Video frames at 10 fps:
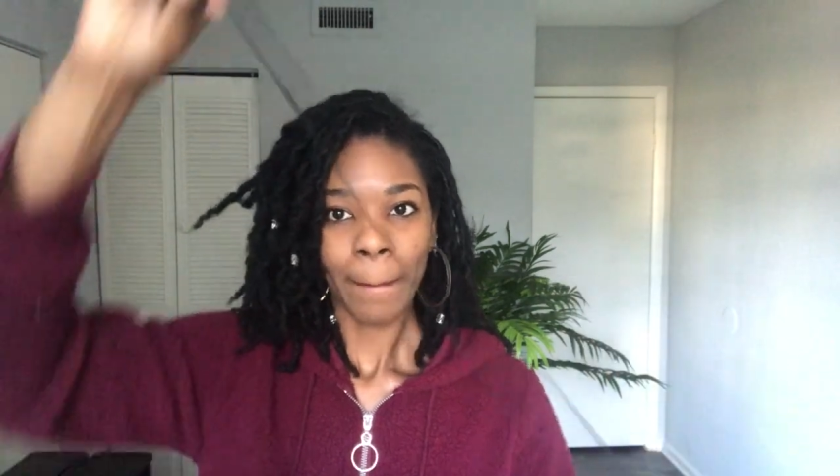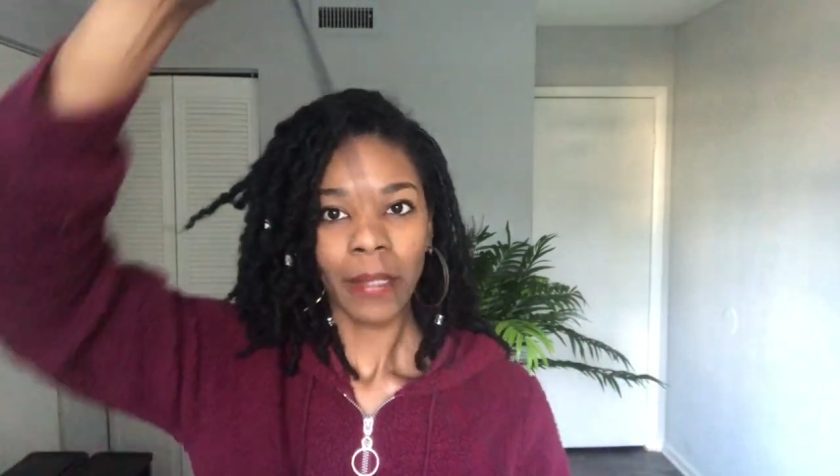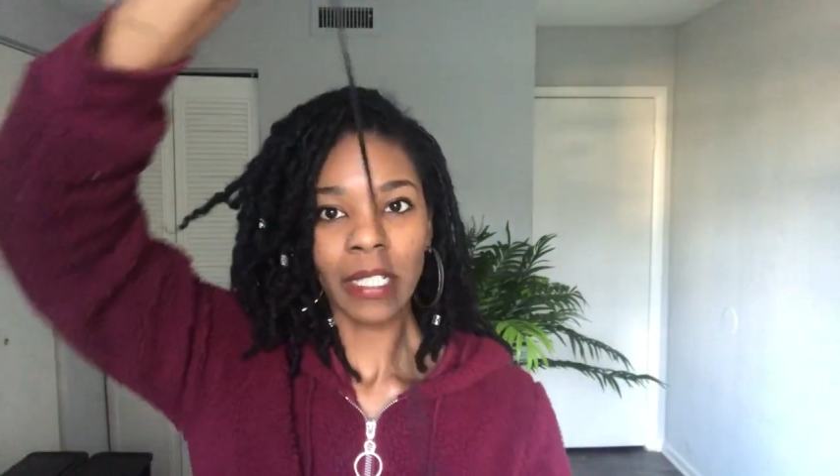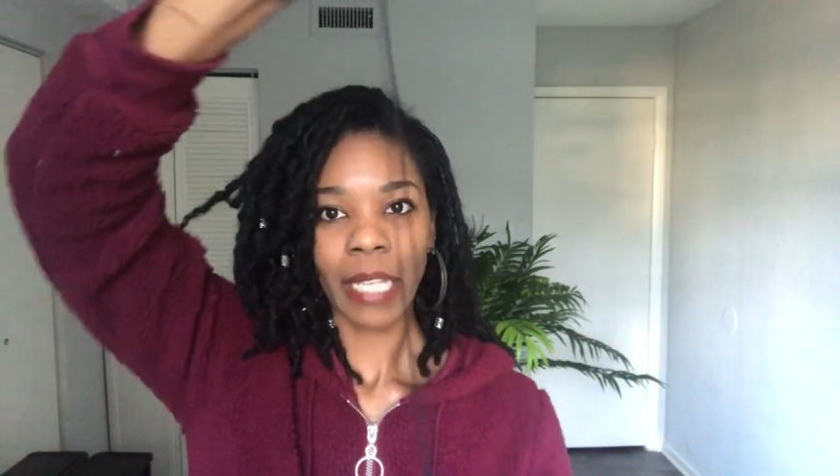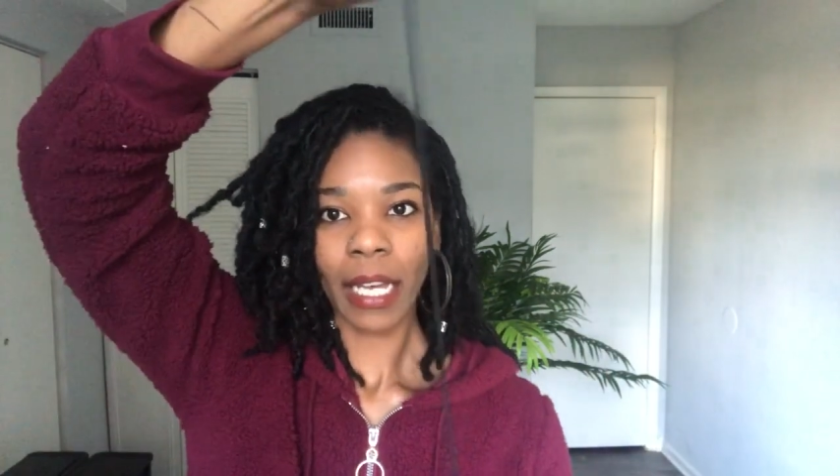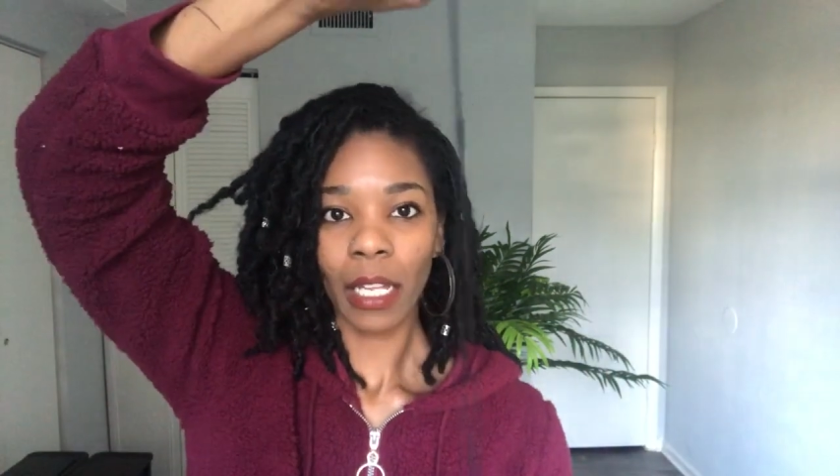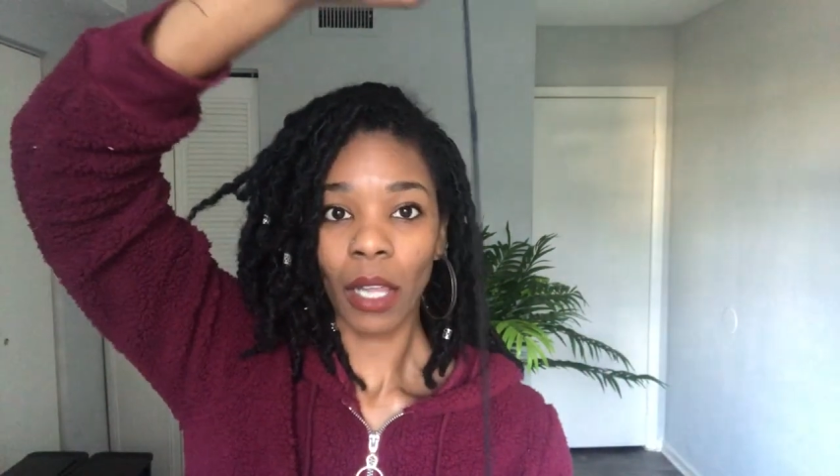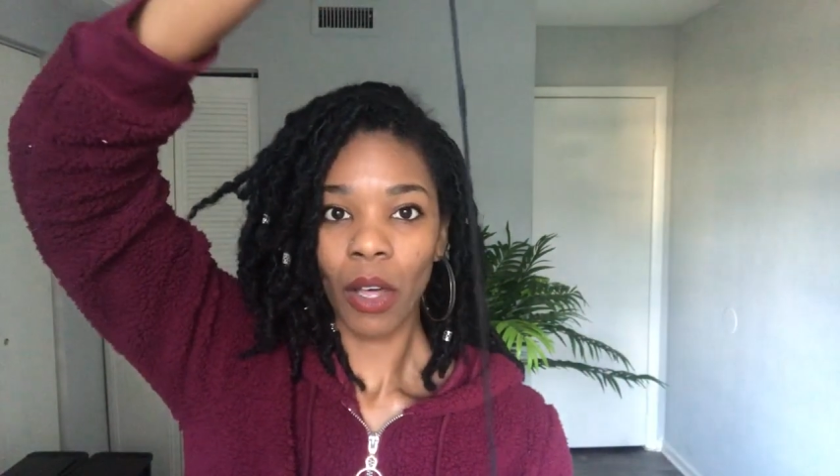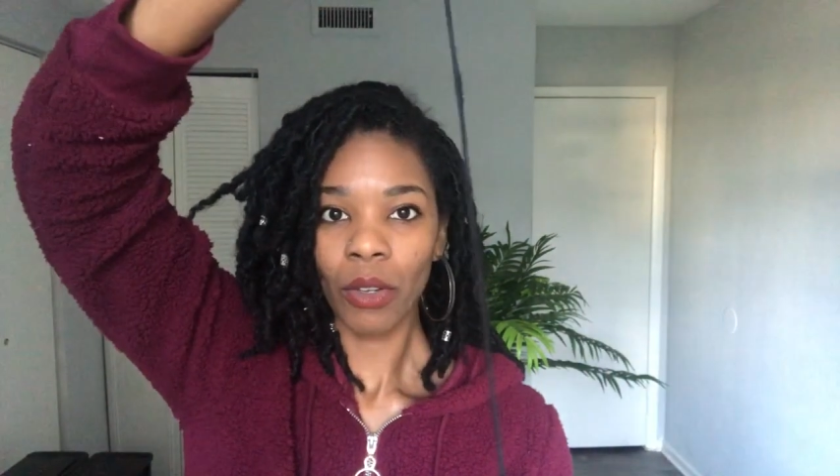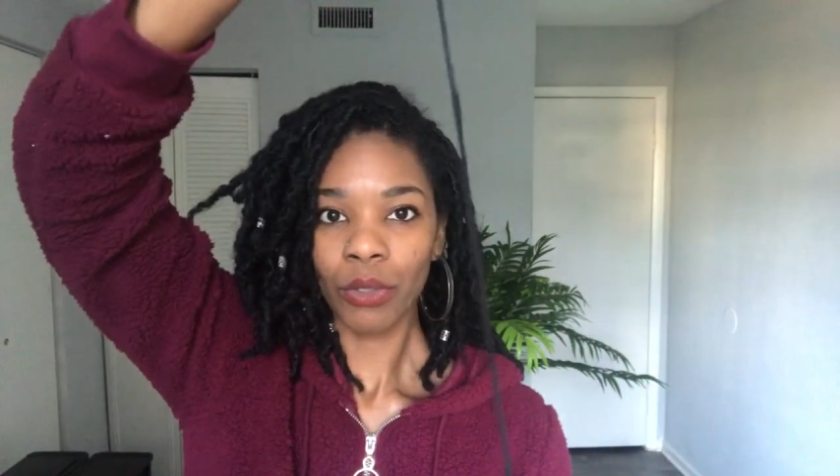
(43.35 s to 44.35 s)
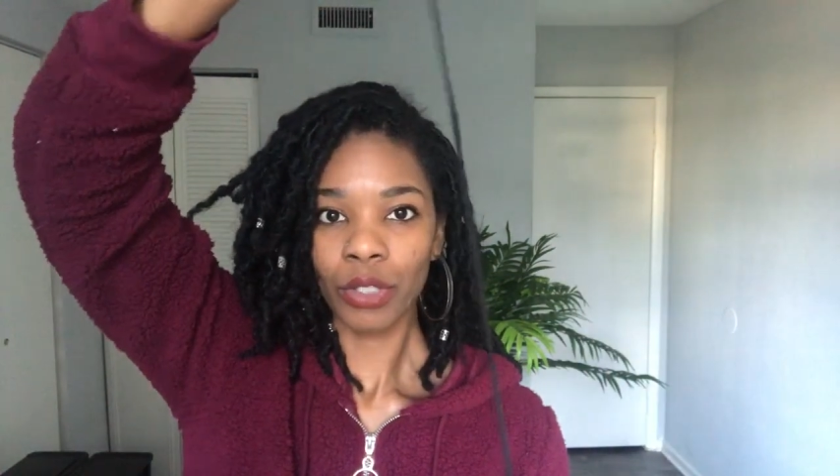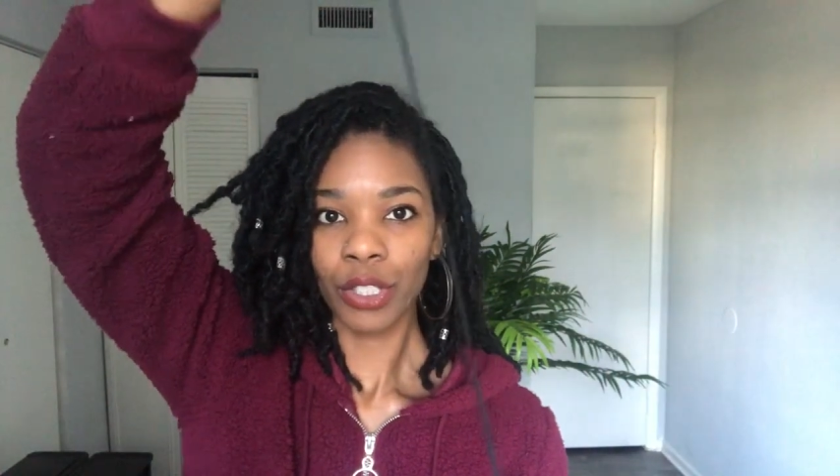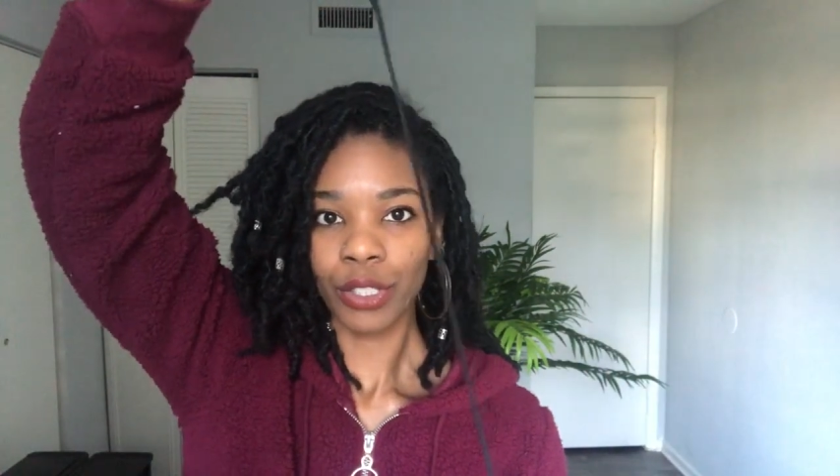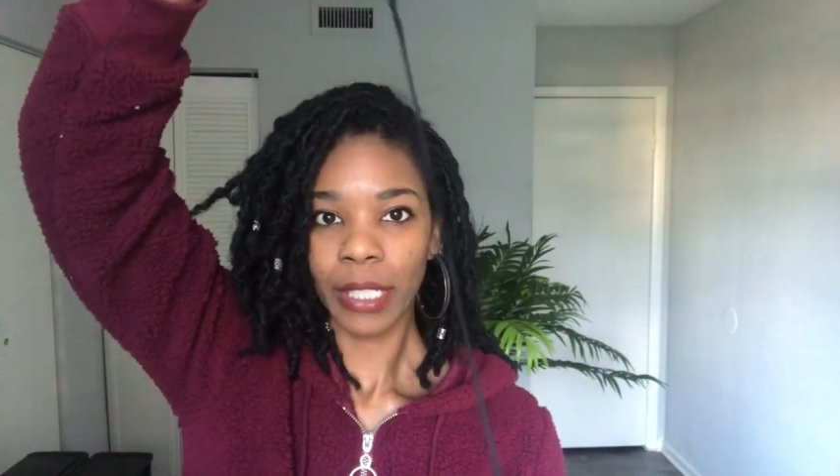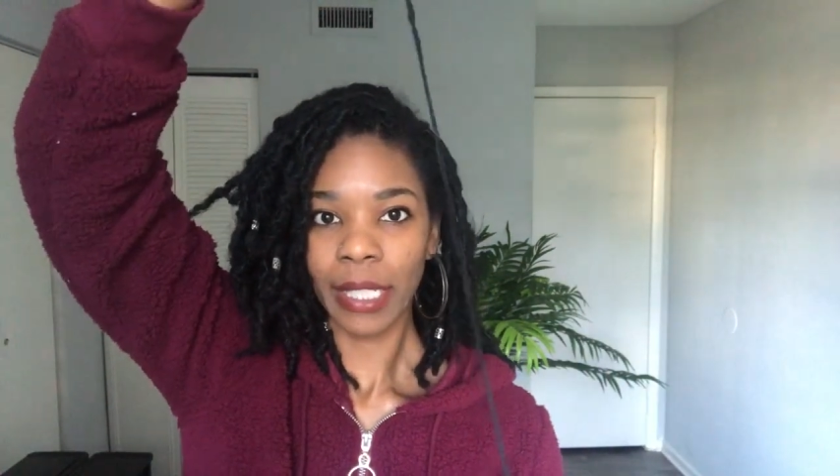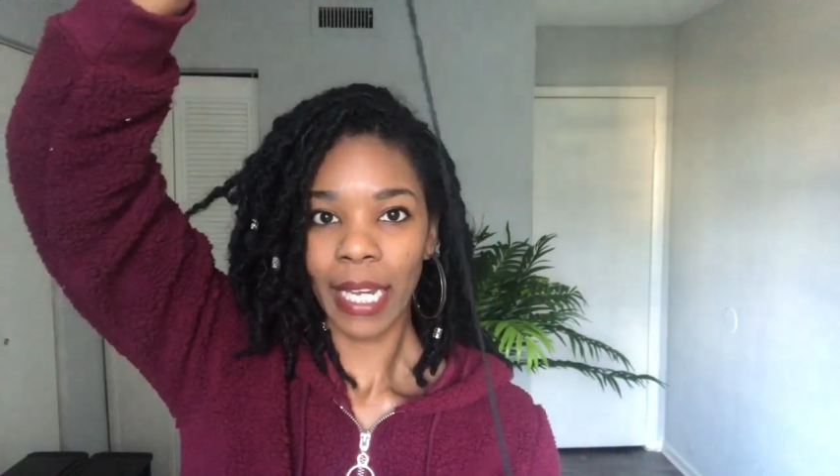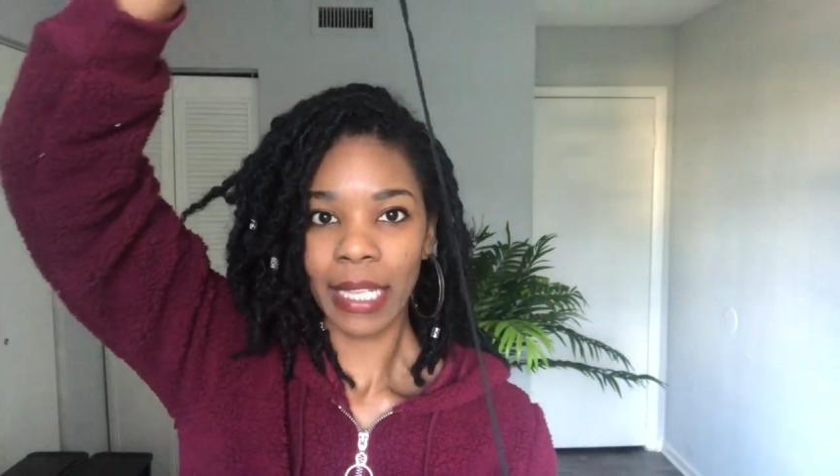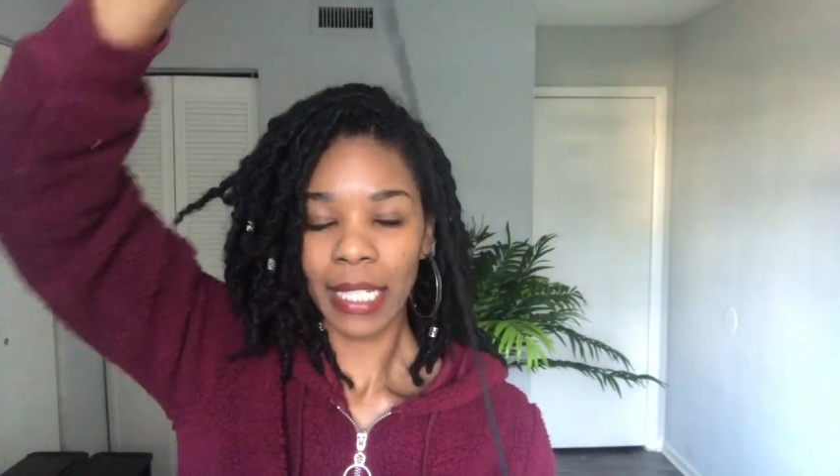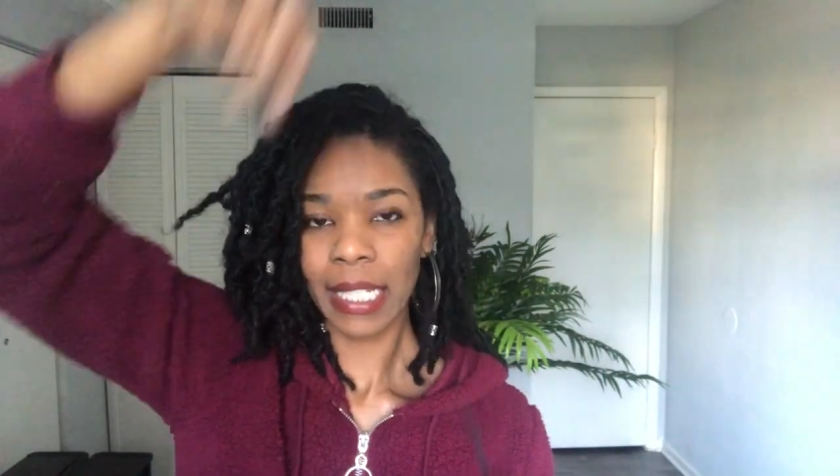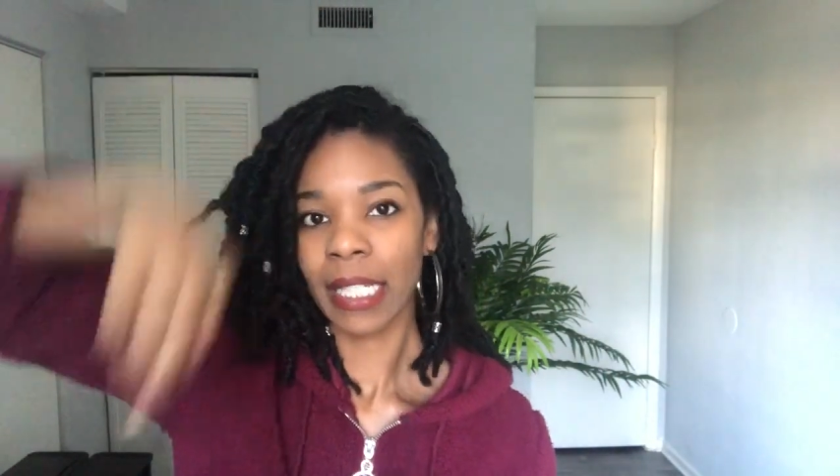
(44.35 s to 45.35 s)
Just like a long string like
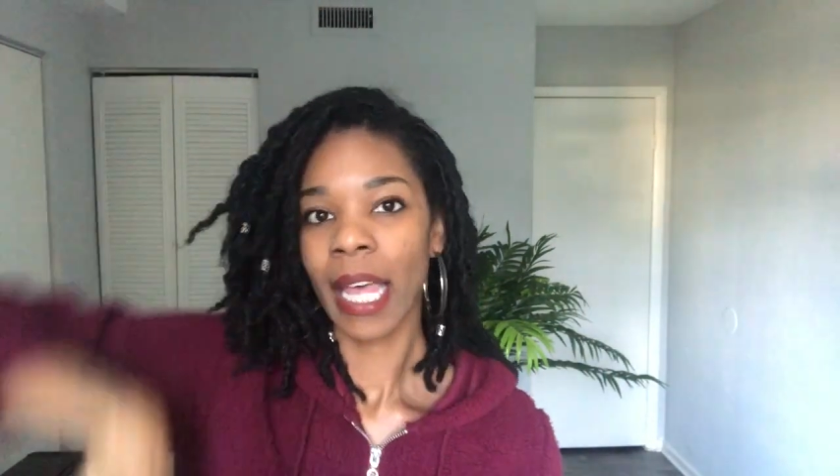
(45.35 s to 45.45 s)
this.